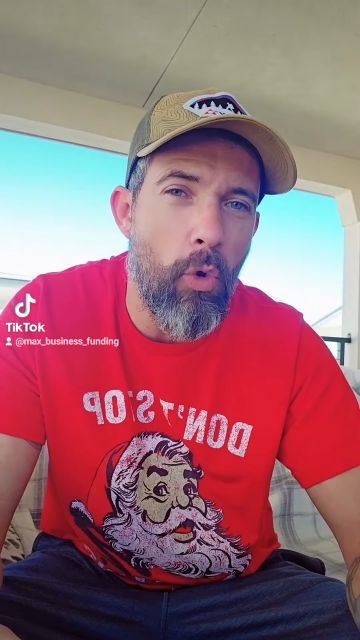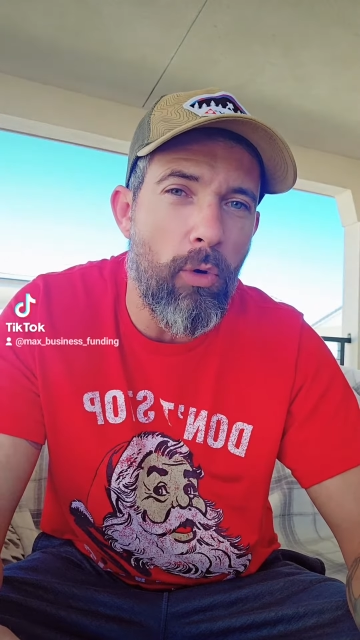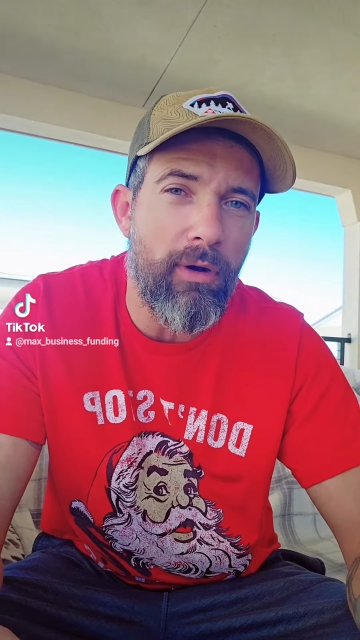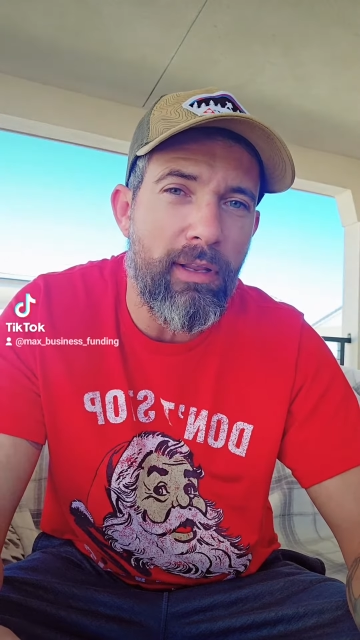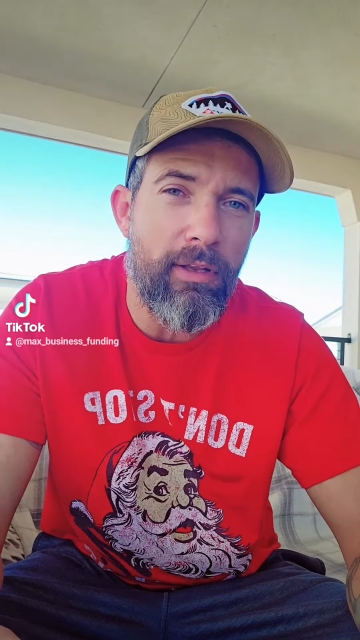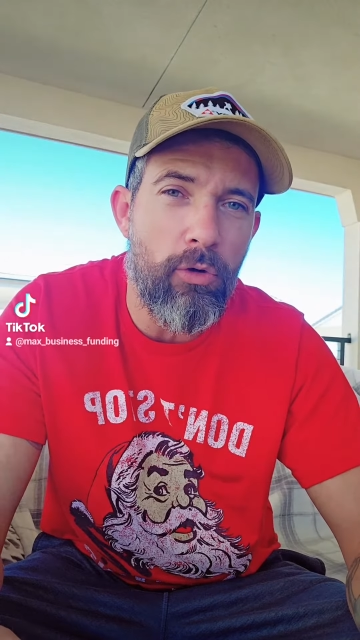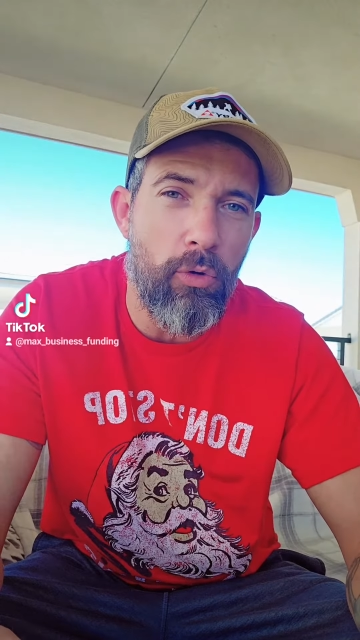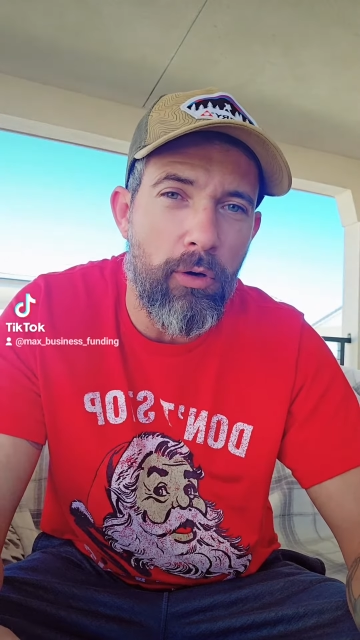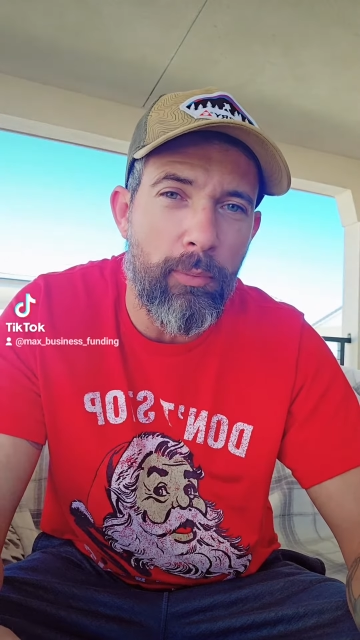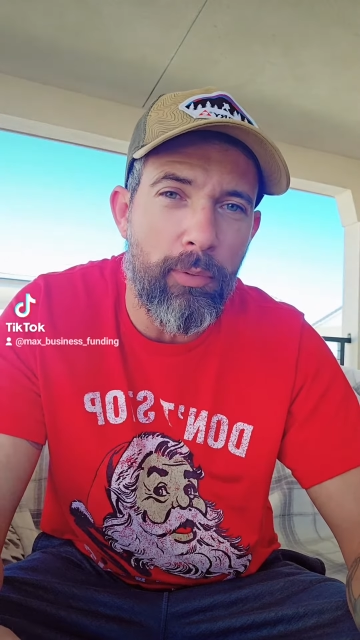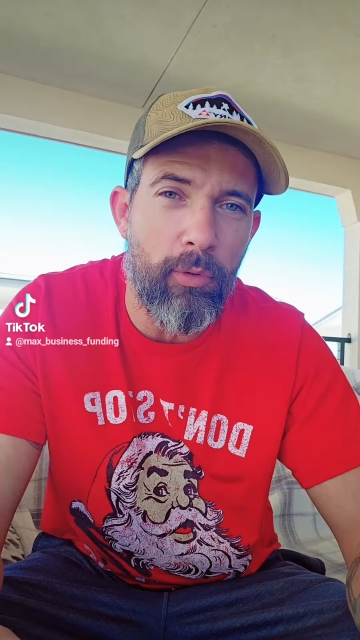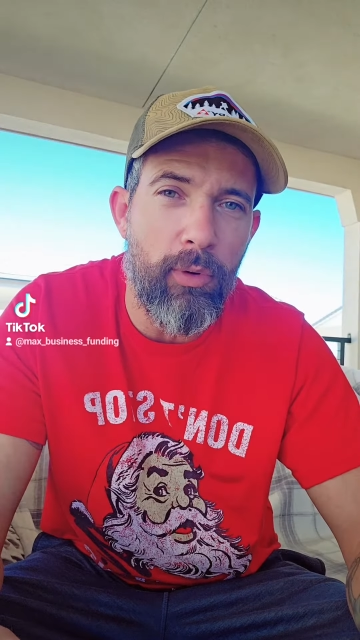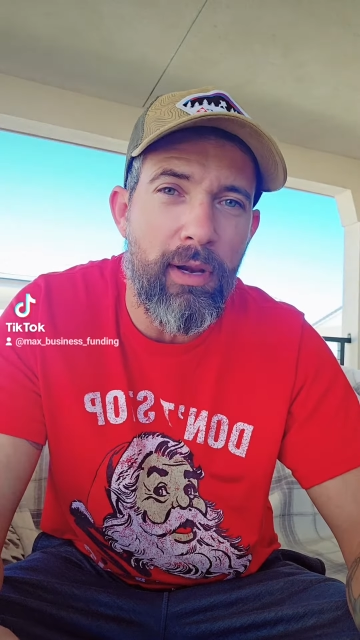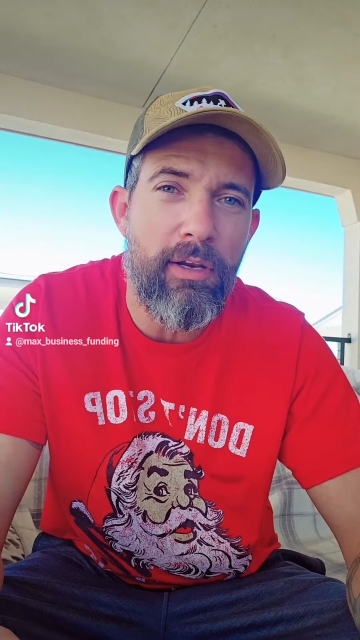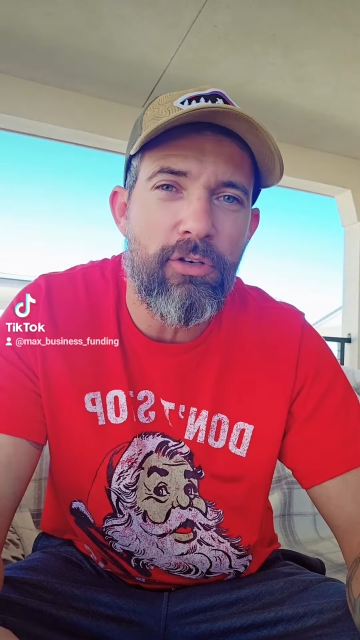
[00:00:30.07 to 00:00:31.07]
or an
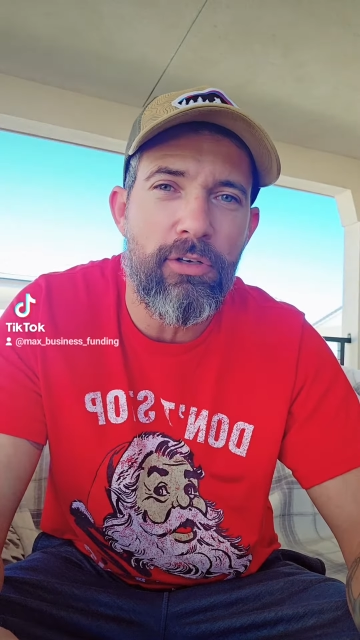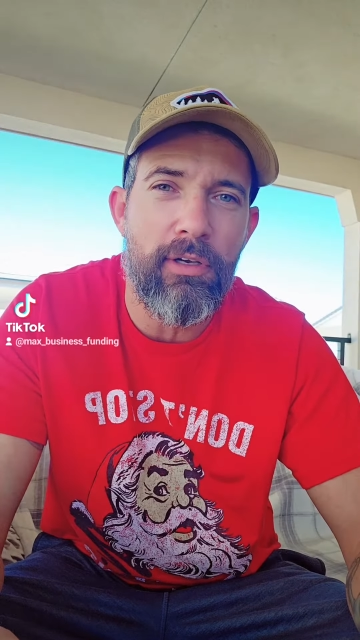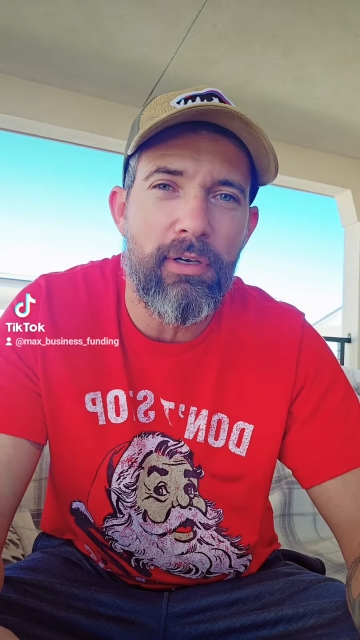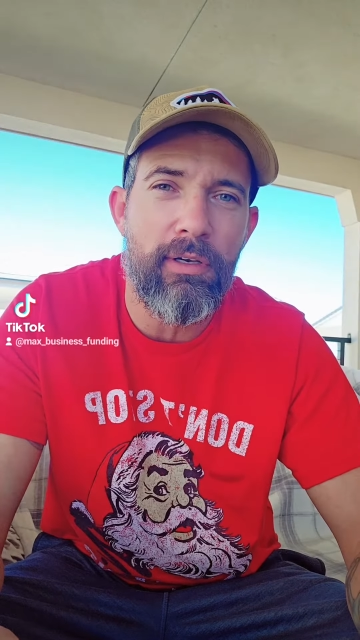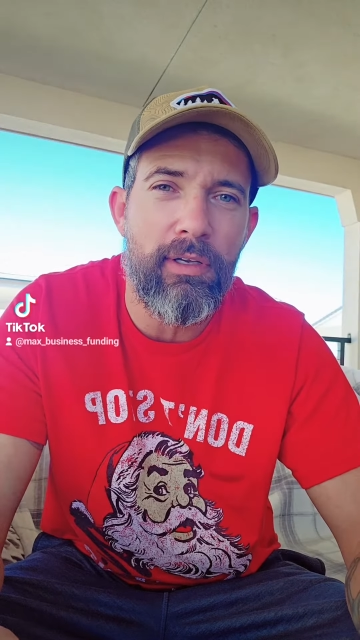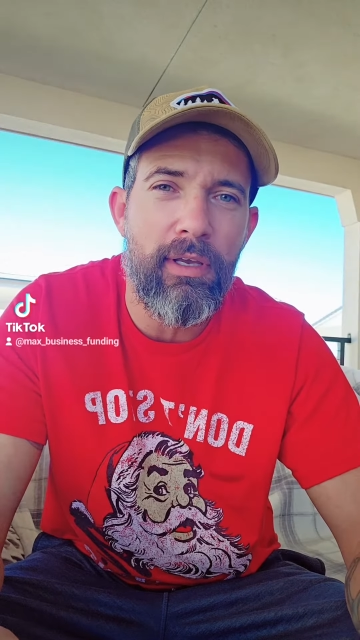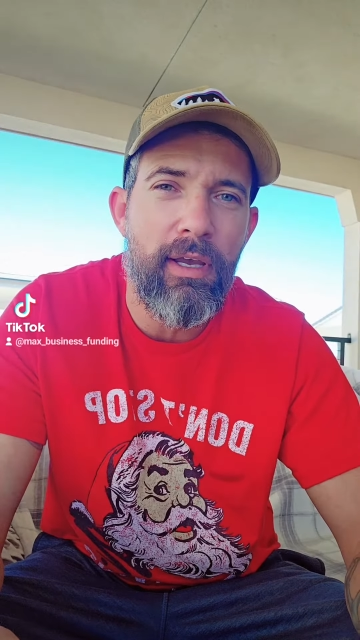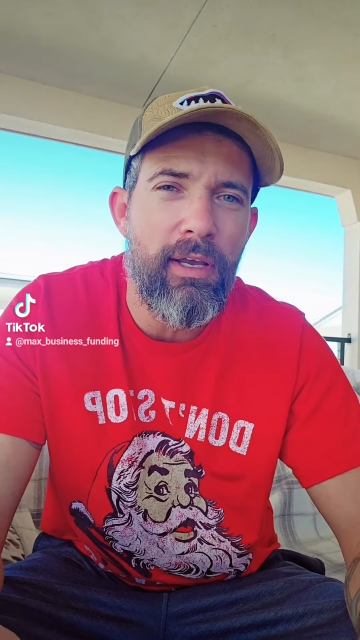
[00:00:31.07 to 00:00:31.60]
incorporation.